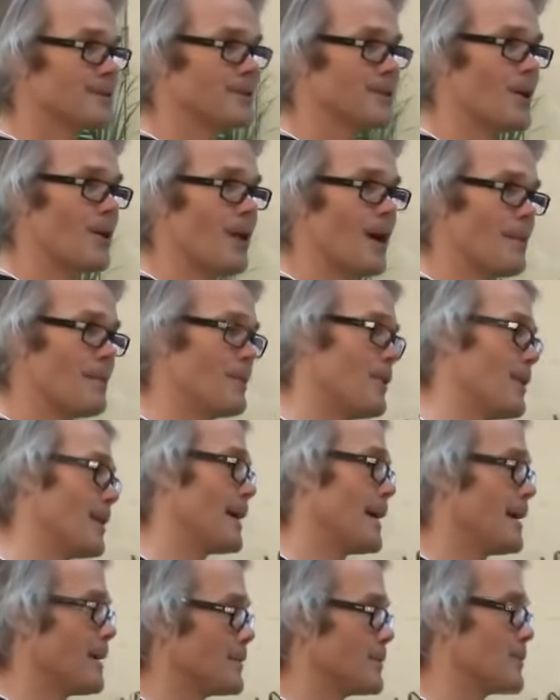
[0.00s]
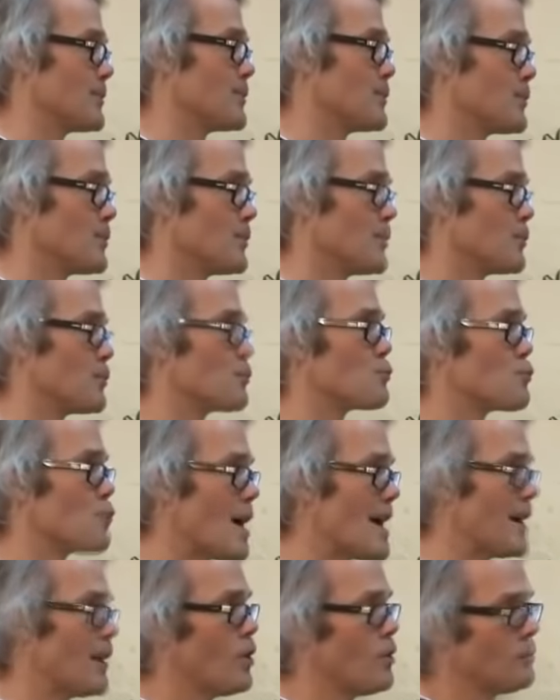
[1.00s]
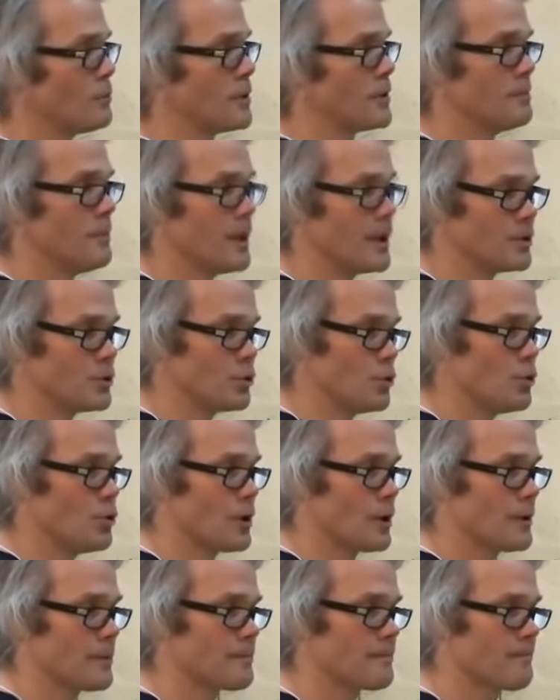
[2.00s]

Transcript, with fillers: so I'm going to get right on with my talk.